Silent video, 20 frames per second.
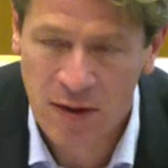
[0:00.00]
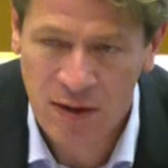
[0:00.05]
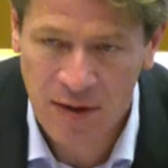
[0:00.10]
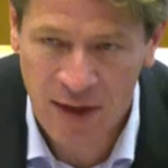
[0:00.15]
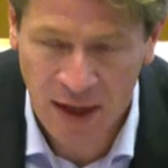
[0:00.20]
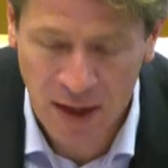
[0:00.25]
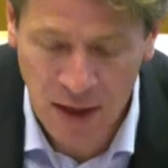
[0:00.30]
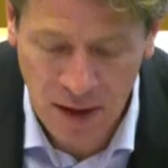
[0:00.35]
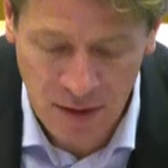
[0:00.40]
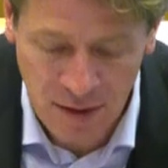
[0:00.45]

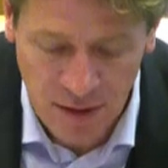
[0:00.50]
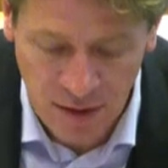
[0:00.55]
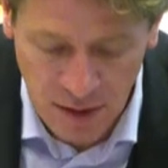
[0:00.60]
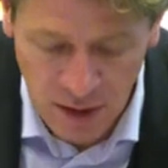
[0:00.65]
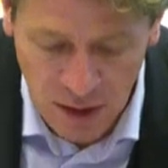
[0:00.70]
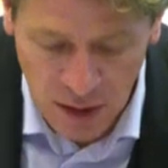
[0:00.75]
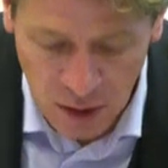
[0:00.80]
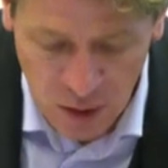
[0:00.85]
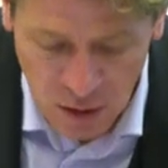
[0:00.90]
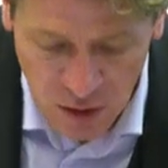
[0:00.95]
Second,
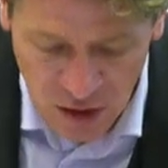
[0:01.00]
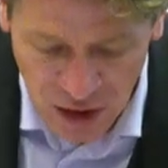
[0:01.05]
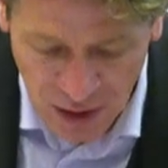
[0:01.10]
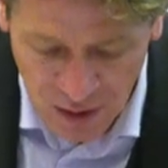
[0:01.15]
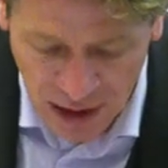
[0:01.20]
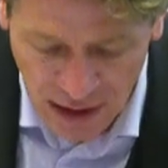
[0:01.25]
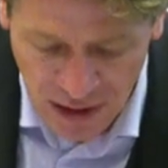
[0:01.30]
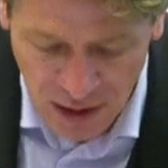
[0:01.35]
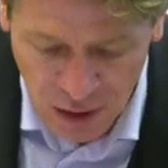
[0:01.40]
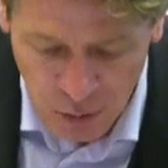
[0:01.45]

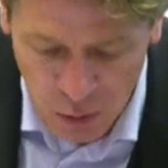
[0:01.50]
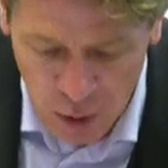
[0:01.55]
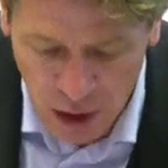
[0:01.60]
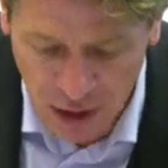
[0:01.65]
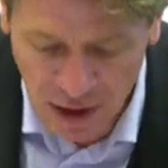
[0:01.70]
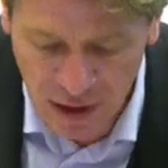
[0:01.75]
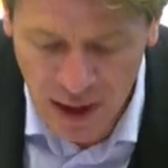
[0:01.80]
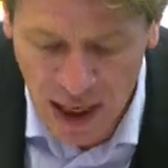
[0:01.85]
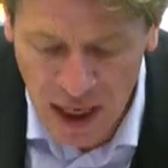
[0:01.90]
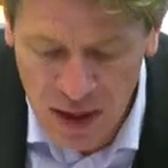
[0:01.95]
considering the
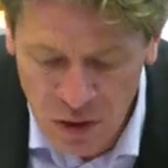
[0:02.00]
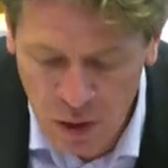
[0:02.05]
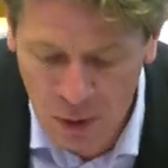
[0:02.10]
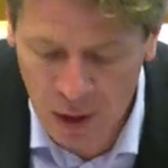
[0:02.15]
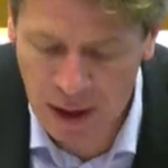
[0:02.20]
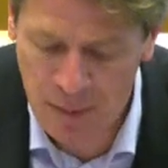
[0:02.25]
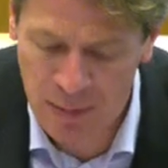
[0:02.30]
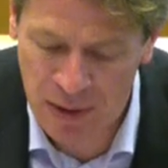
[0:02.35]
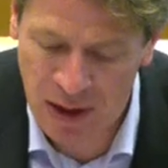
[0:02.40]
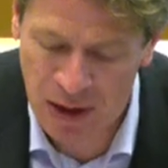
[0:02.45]
work that has
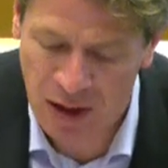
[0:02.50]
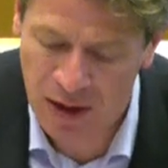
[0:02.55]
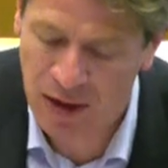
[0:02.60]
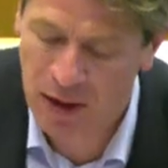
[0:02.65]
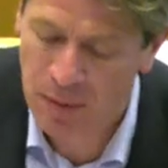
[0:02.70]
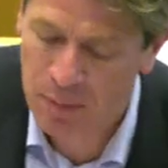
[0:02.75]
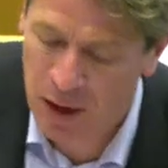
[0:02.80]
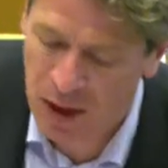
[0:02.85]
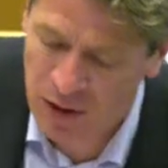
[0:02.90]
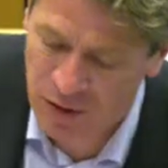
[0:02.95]
already been done in
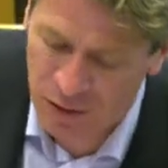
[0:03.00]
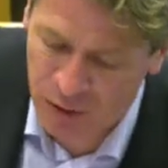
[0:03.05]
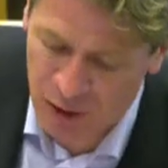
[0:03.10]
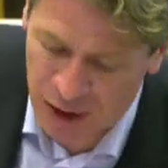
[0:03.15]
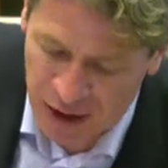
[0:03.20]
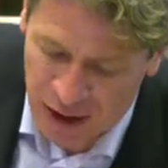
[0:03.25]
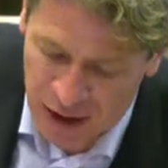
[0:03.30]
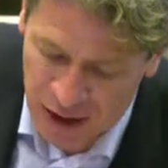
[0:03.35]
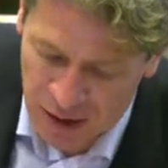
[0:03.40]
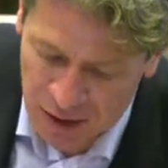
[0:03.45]
the past three
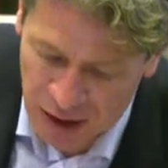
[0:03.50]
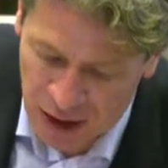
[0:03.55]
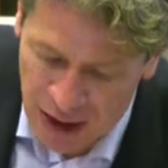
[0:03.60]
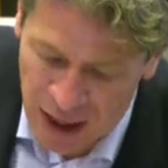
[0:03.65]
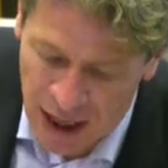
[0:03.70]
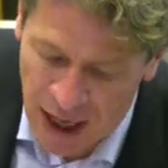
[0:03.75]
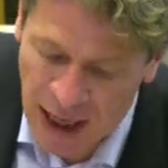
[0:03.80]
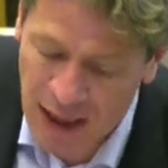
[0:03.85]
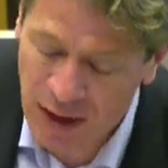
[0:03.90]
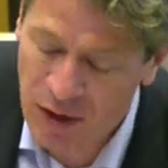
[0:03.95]
years
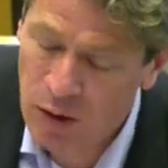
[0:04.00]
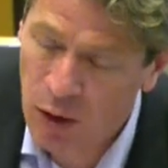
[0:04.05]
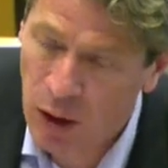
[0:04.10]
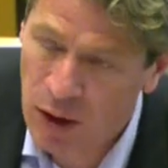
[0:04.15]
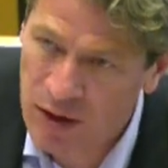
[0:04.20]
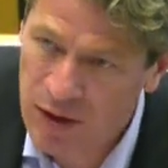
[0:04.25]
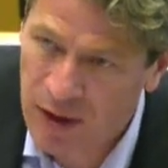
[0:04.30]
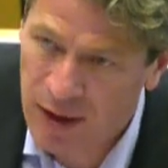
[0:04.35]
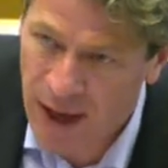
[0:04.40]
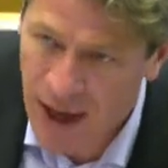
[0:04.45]
and the
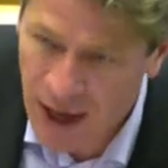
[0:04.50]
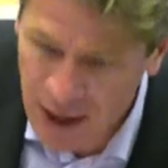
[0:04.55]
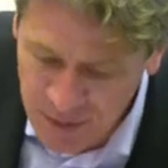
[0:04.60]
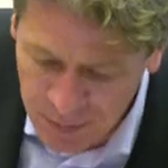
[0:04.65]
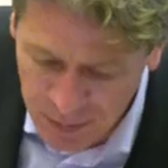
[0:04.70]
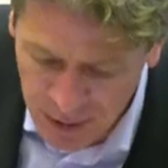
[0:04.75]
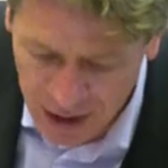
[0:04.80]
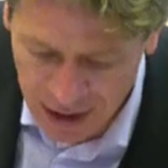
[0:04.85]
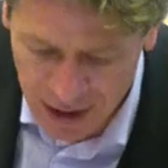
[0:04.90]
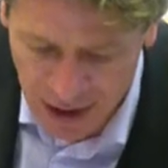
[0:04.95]
knowledge that has
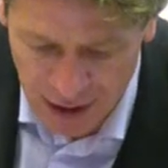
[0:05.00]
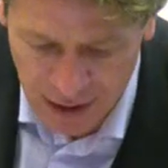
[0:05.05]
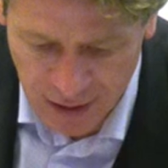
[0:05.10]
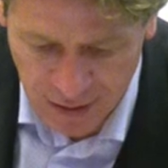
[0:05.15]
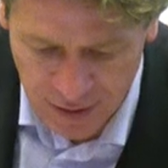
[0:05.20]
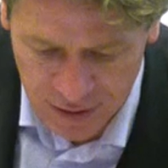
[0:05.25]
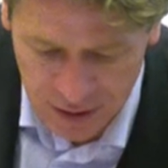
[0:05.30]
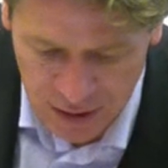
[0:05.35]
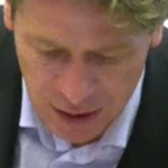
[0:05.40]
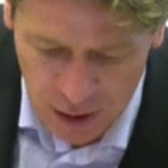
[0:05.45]
been
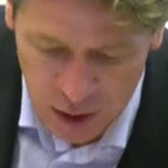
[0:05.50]
gathered,